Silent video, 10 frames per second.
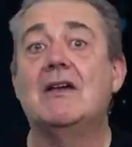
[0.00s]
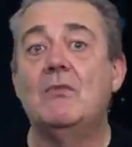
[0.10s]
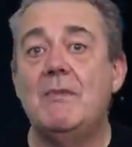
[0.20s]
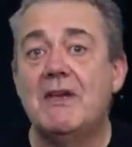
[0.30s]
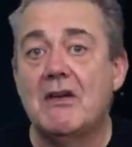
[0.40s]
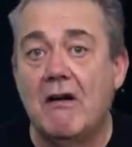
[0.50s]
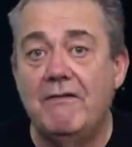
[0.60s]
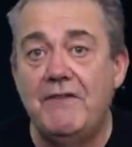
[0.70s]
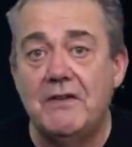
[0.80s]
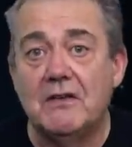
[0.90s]
can we be
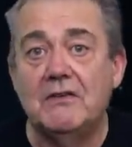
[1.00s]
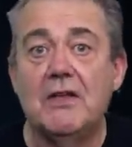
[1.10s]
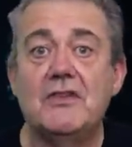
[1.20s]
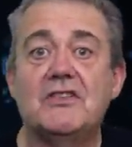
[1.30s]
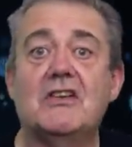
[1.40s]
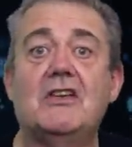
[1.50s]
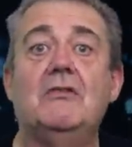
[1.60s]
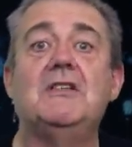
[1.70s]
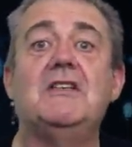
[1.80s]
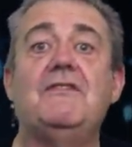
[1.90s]
confident that the
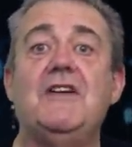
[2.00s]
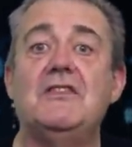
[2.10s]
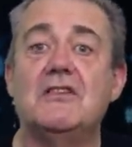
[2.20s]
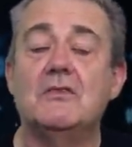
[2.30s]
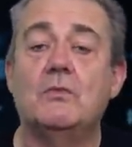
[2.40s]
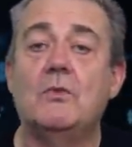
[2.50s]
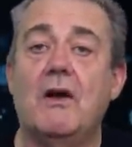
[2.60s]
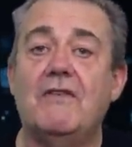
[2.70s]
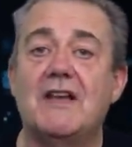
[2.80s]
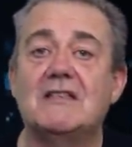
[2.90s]
security features
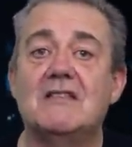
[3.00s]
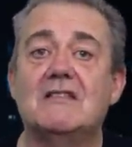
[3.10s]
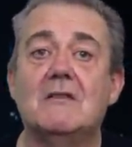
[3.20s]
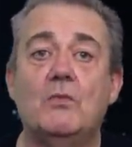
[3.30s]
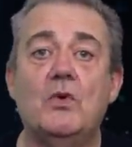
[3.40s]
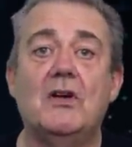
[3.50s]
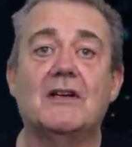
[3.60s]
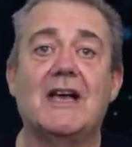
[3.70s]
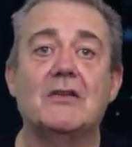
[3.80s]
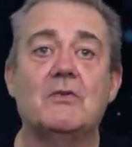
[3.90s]
of our system
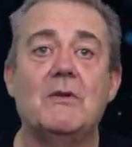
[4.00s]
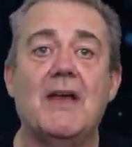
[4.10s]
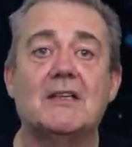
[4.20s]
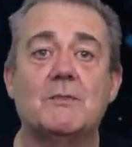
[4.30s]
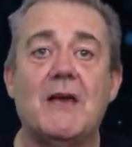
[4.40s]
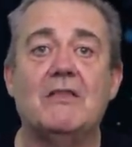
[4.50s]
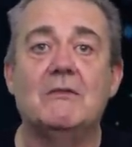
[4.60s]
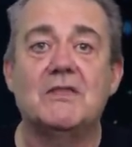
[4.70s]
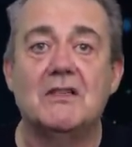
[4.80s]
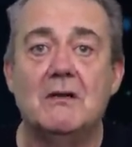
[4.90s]
work as we expect
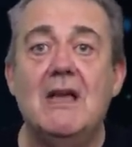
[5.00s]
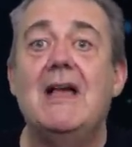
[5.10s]
them to?